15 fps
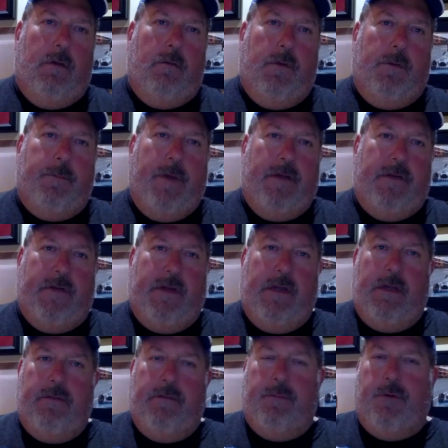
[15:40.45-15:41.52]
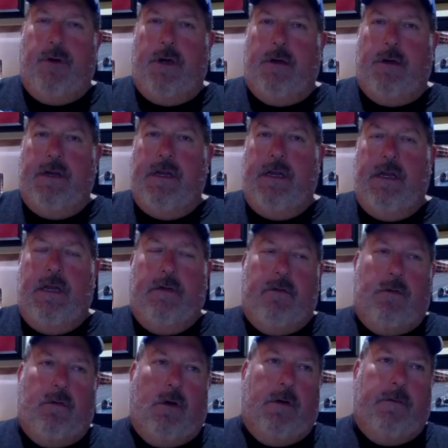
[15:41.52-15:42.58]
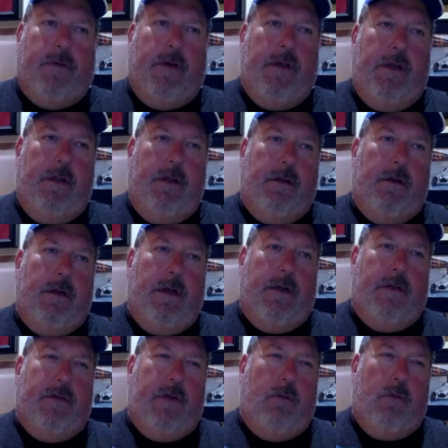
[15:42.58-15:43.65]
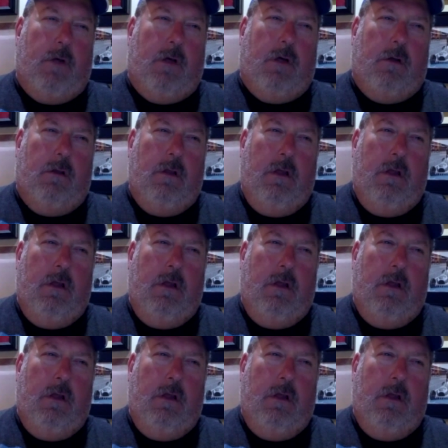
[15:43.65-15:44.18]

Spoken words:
with Penske and even prior, he never qualified either. And I said, well,